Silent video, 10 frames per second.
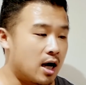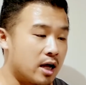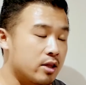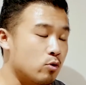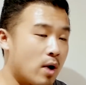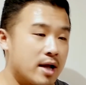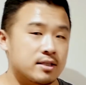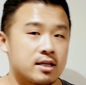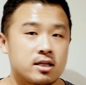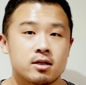other ways
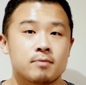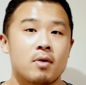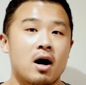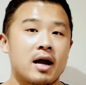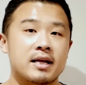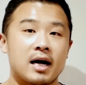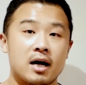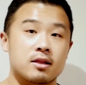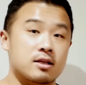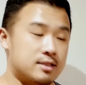that you can combine other